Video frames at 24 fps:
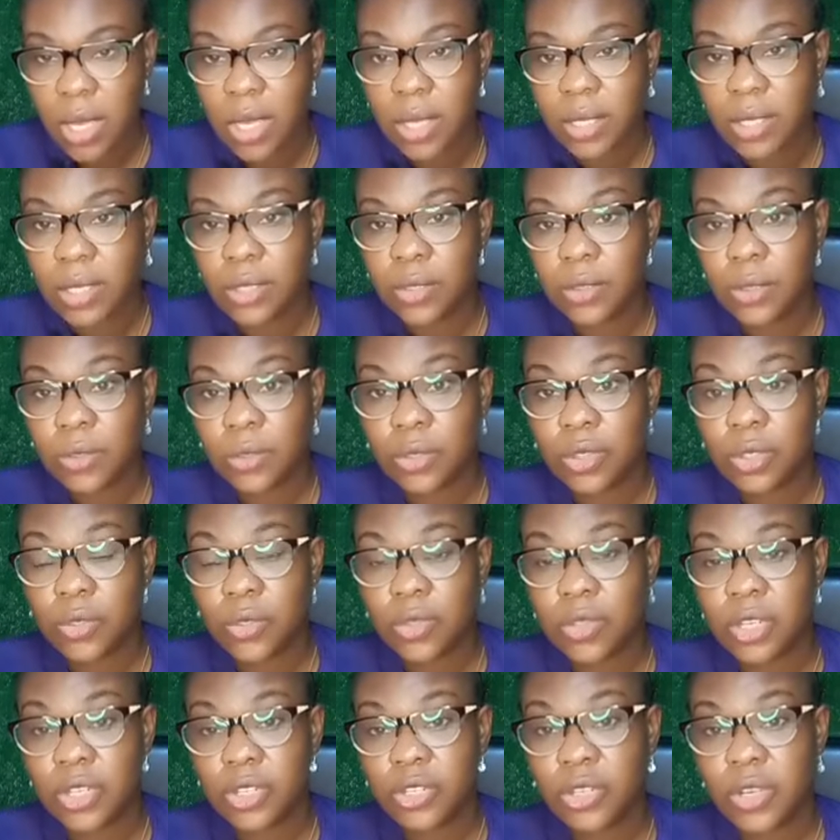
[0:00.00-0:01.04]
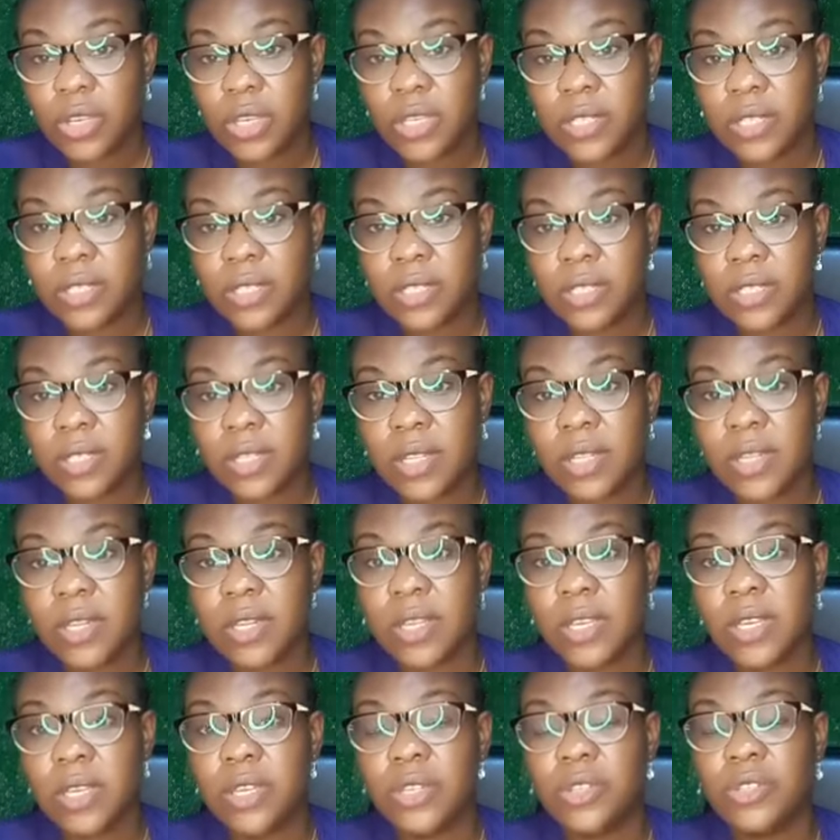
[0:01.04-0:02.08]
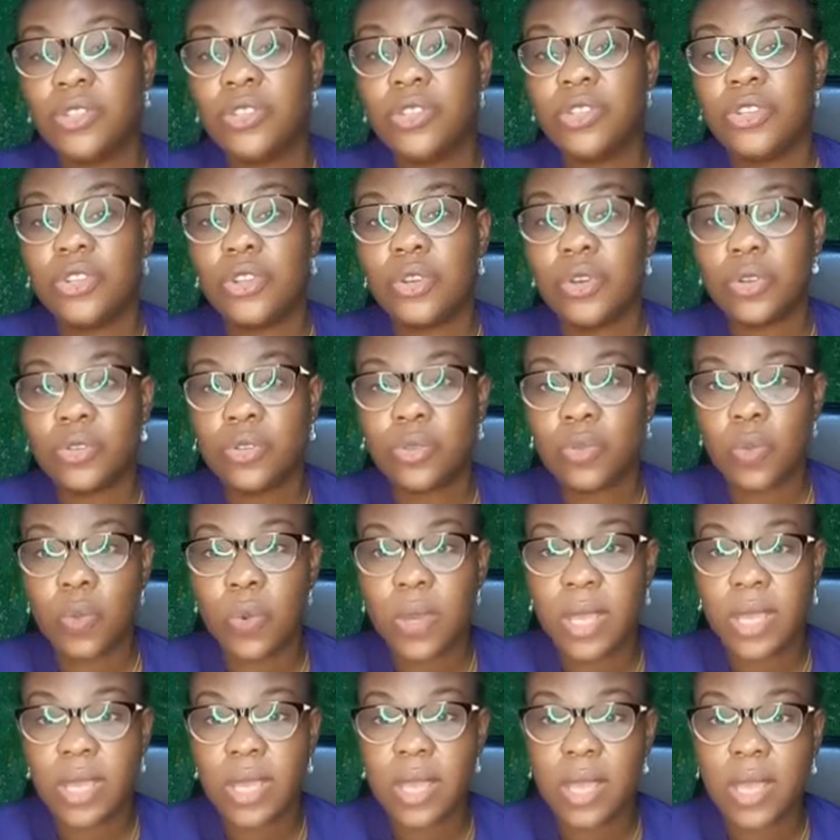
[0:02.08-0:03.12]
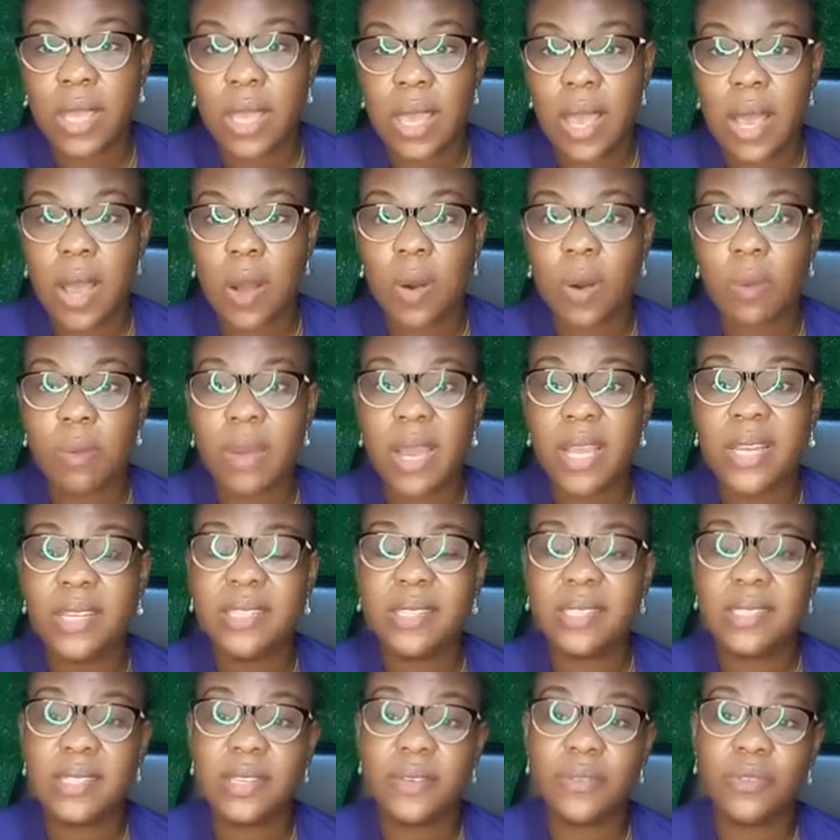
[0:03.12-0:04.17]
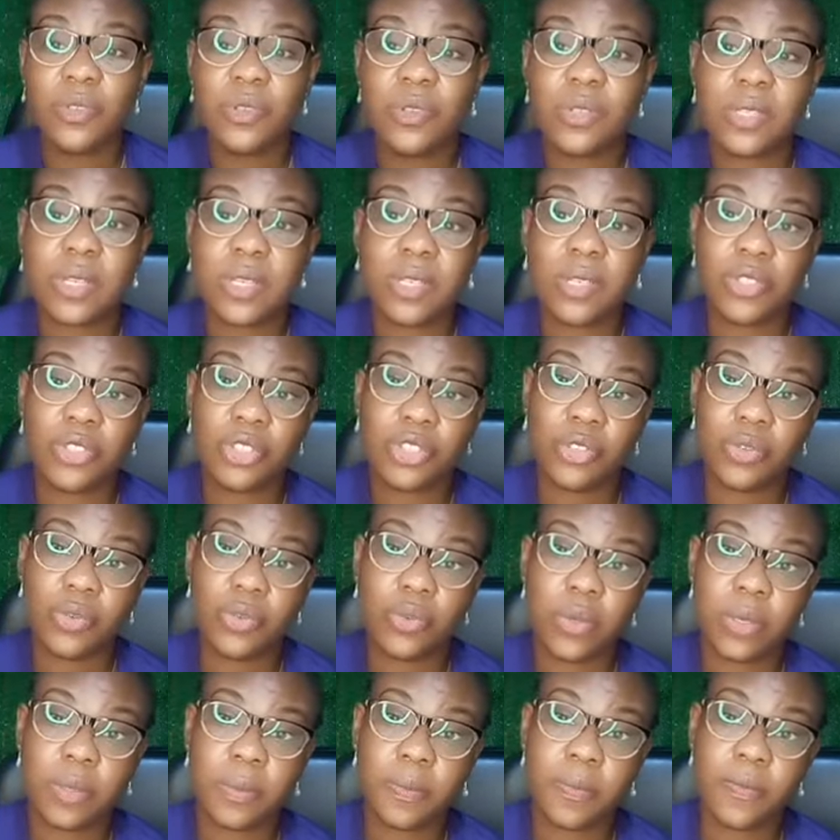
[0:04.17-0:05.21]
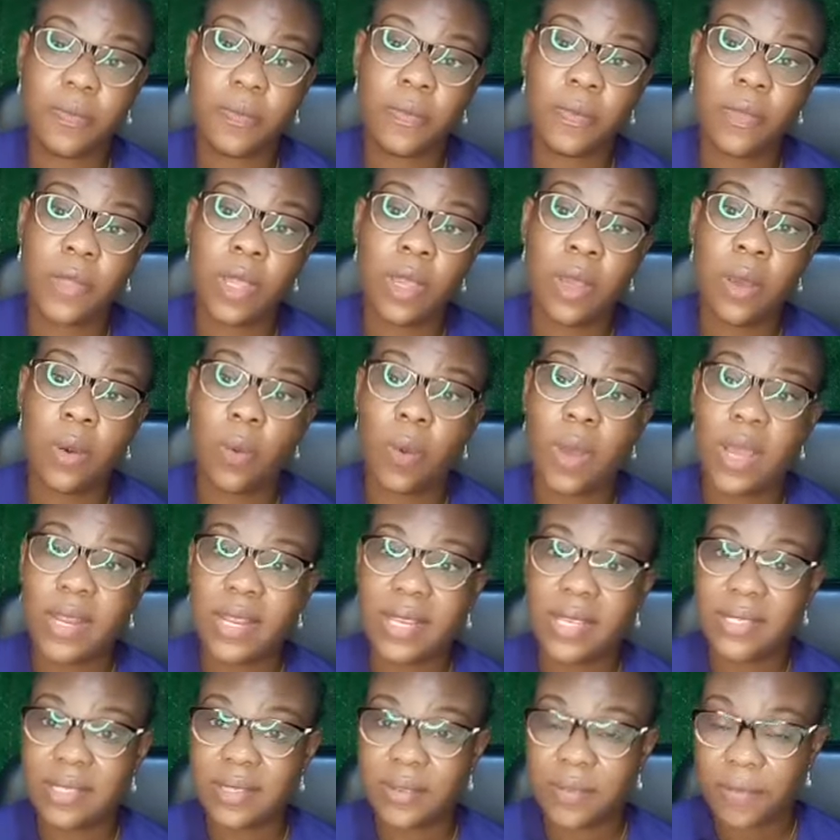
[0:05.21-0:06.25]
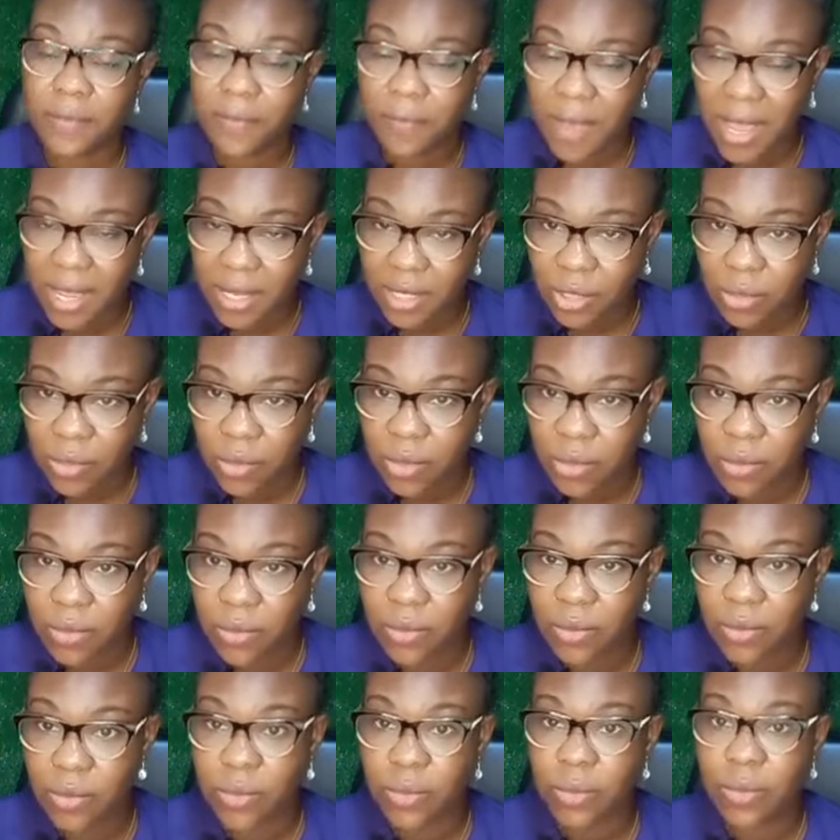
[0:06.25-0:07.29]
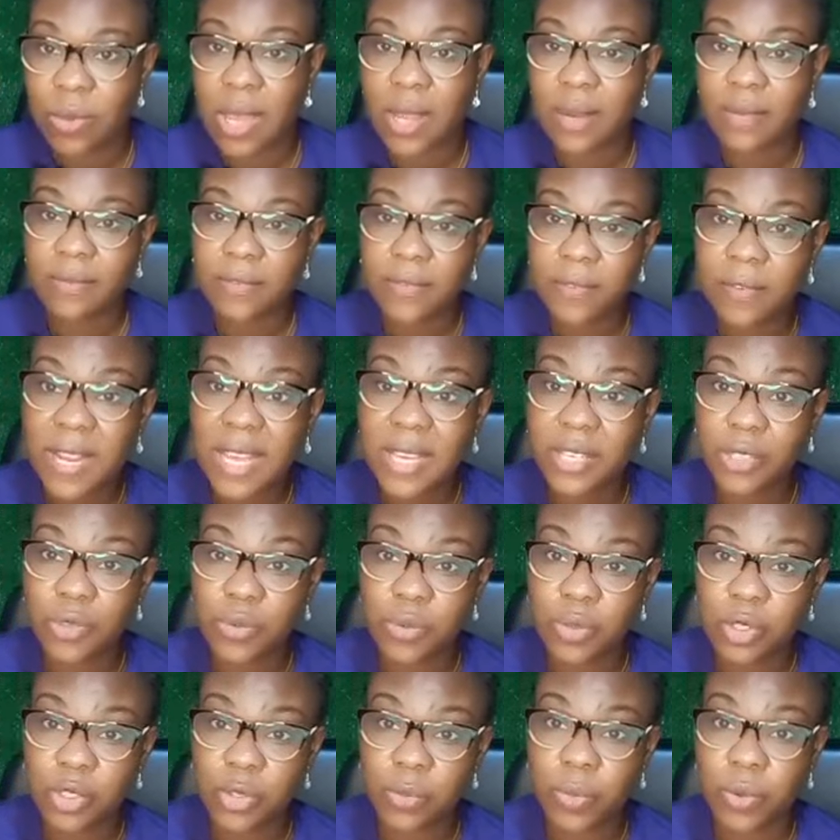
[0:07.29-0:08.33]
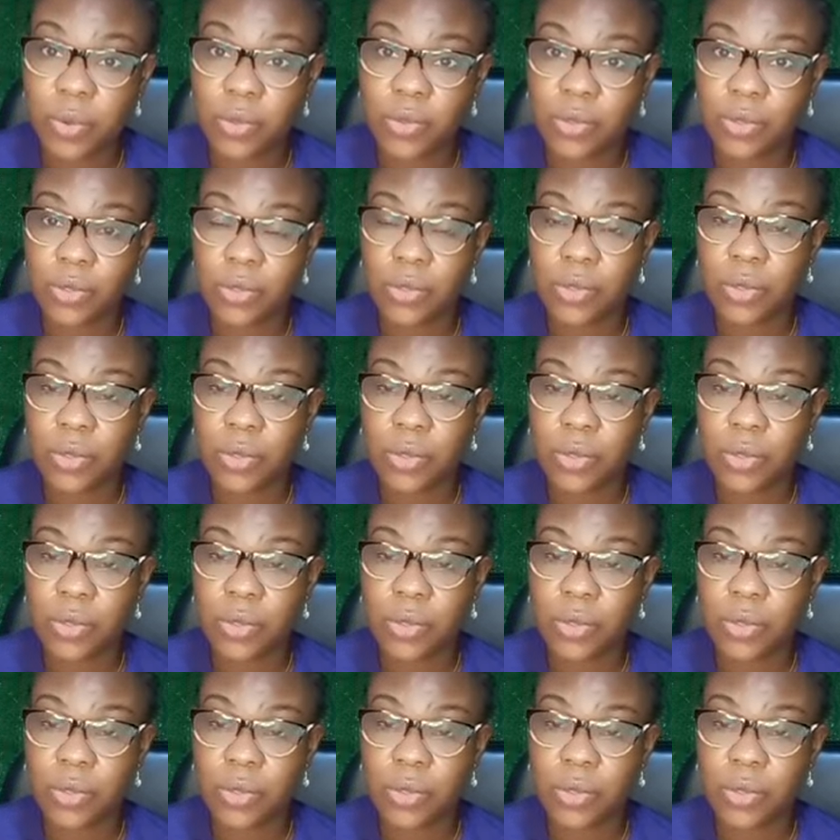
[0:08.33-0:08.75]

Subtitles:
Dissociation is the ingenious way our mind saved us as children. Why there is a fight and flight response?